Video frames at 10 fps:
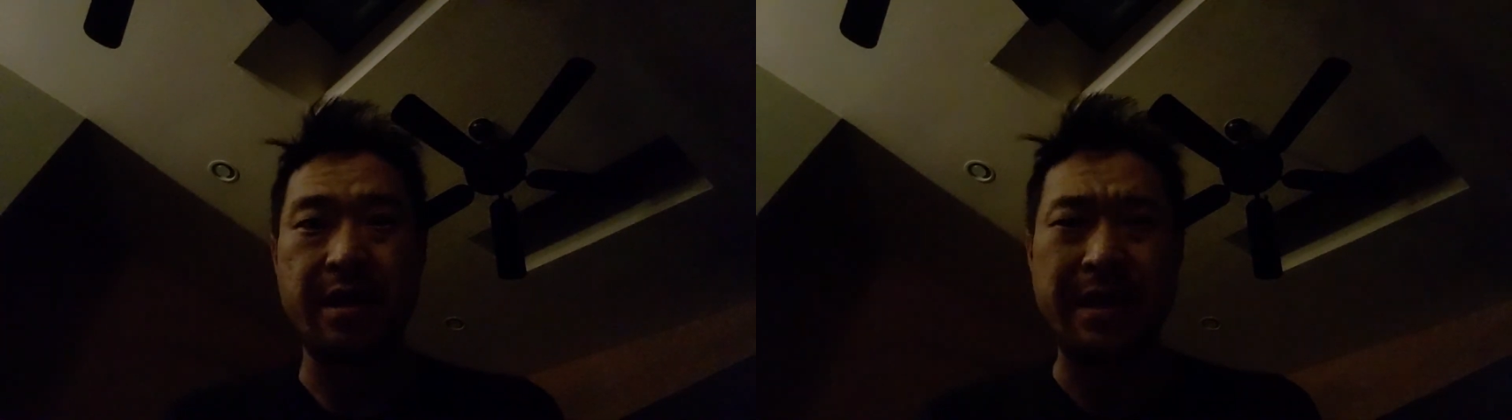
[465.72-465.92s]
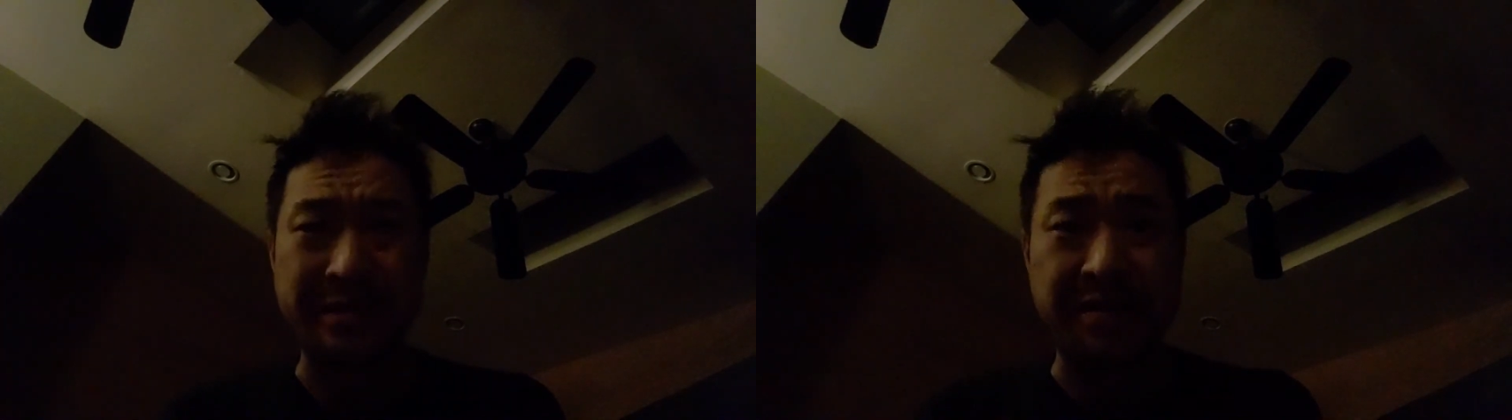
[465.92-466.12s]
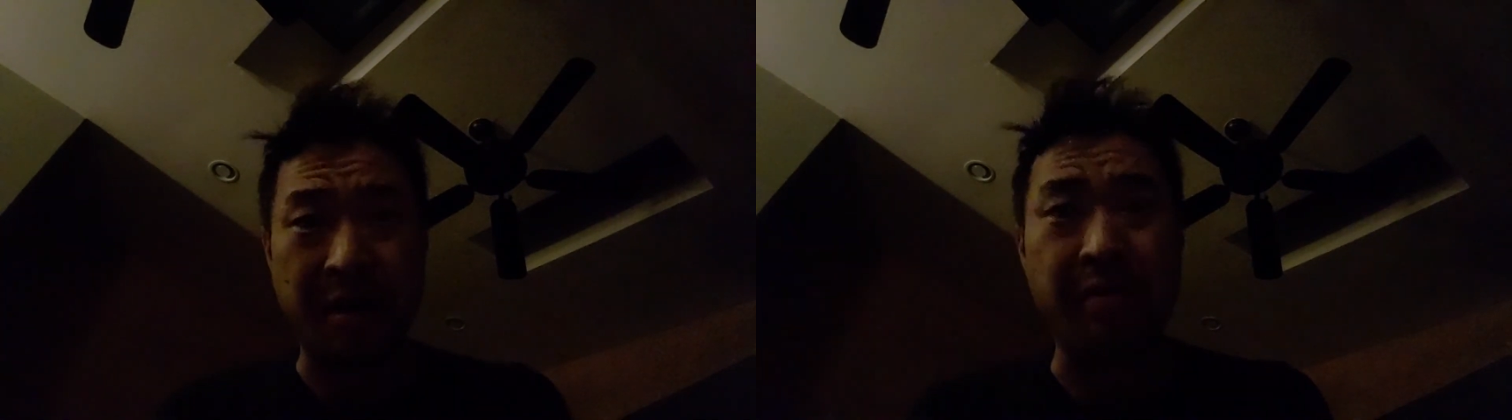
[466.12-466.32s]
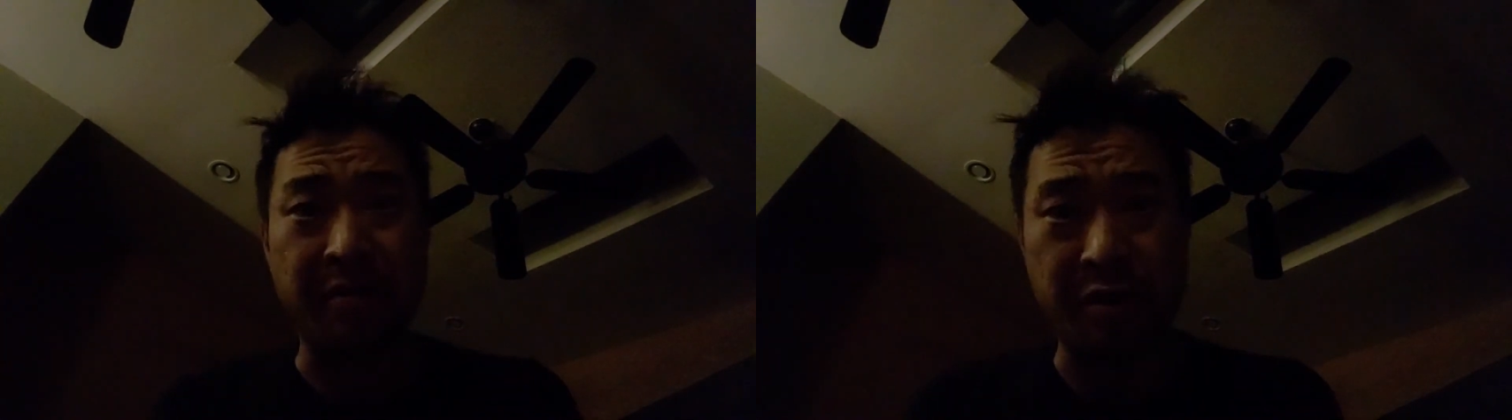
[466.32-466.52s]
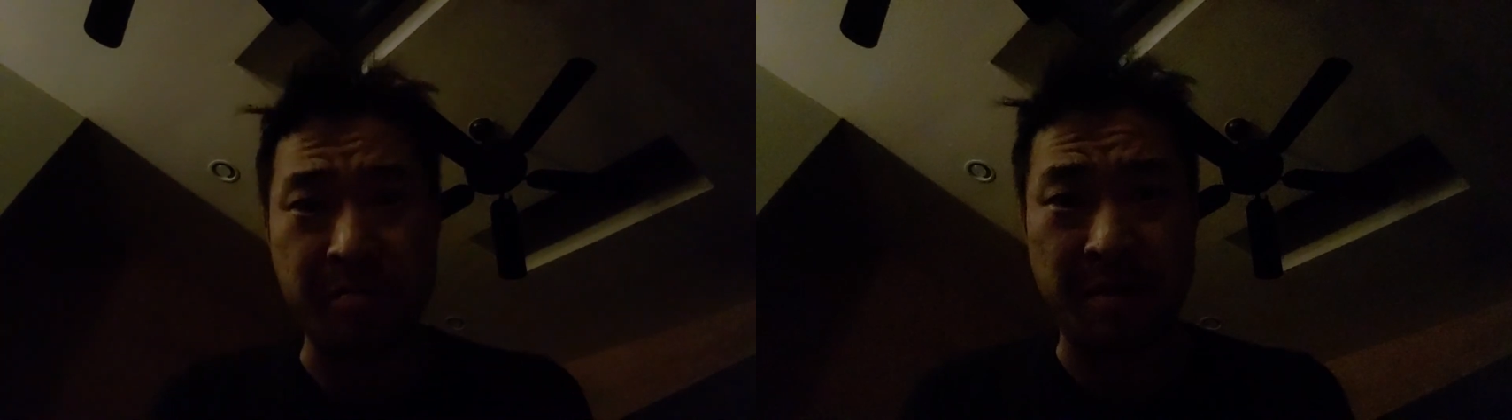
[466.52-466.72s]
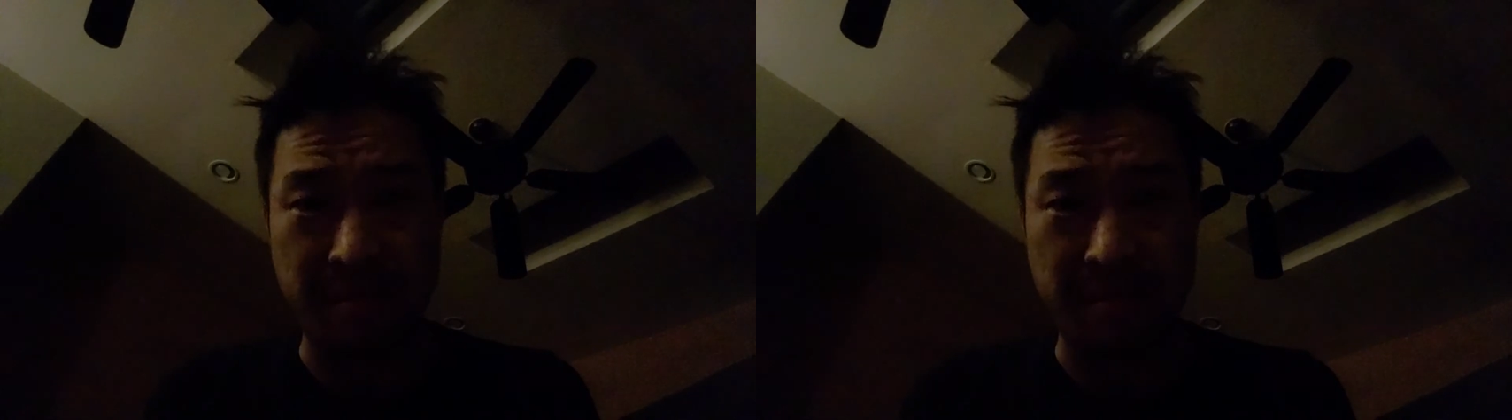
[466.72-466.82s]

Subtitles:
is another human